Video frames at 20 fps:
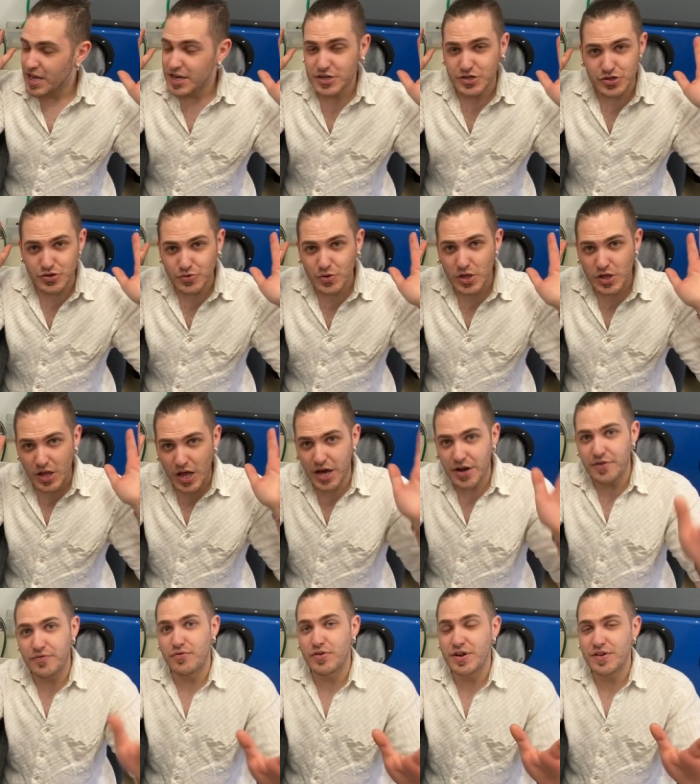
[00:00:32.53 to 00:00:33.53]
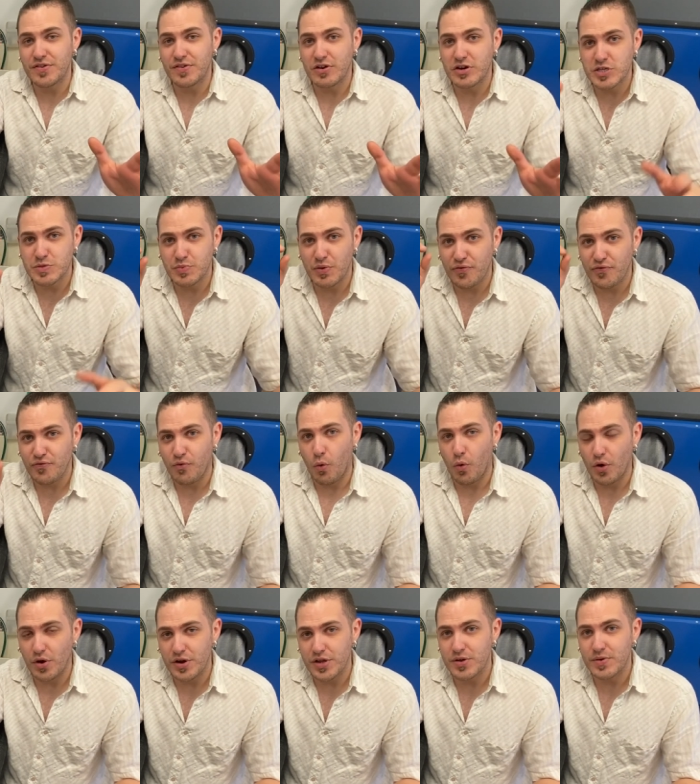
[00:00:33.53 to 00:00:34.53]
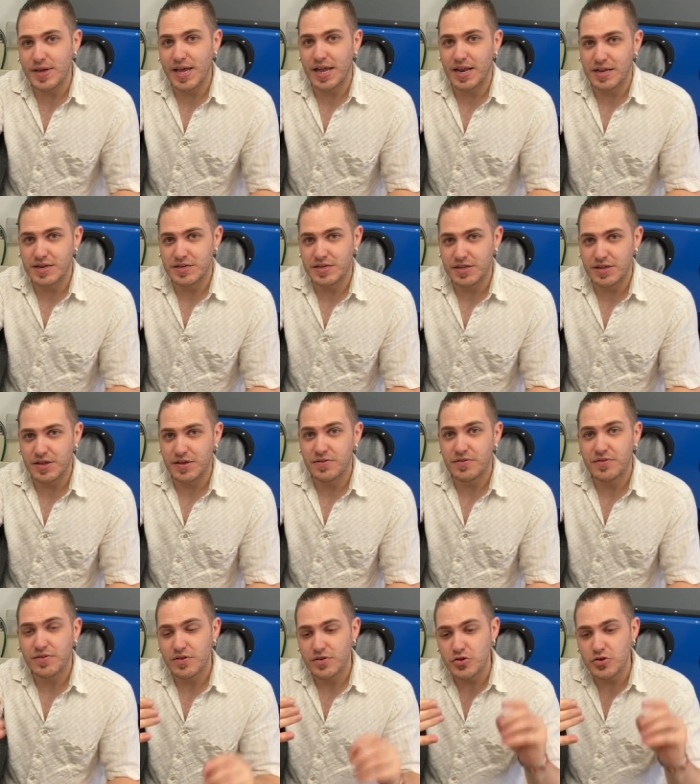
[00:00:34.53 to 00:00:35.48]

Do a lot of research before you get into this.